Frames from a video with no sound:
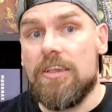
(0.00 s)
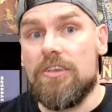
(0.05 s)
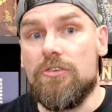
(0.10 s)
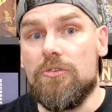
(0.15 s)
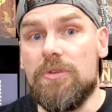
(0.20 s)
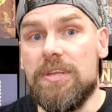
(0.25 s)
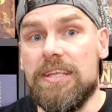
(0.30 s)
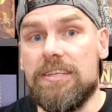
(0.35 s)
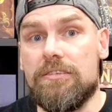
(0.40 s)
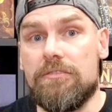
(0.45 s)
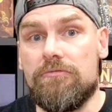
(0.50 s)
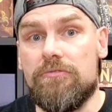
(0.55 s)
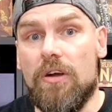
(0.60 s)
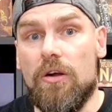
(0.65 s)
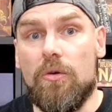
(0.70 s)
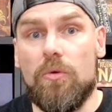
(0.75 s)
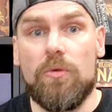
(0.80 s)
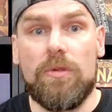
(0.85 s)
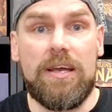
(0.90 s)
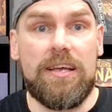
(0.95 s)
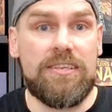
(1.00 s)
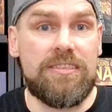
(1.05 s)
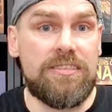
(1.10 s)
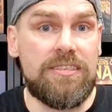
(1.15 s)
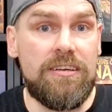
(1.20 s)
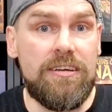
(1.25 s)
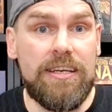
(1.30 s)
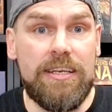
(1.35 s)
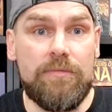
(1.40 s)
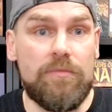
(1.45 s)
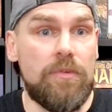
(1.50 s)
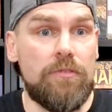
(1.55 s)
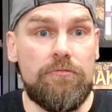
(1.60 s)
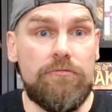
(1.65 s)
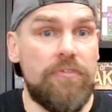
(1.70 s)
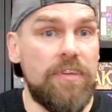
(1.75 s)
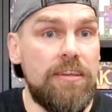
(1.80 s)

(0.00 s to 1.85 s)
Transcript: You need to roll, assign,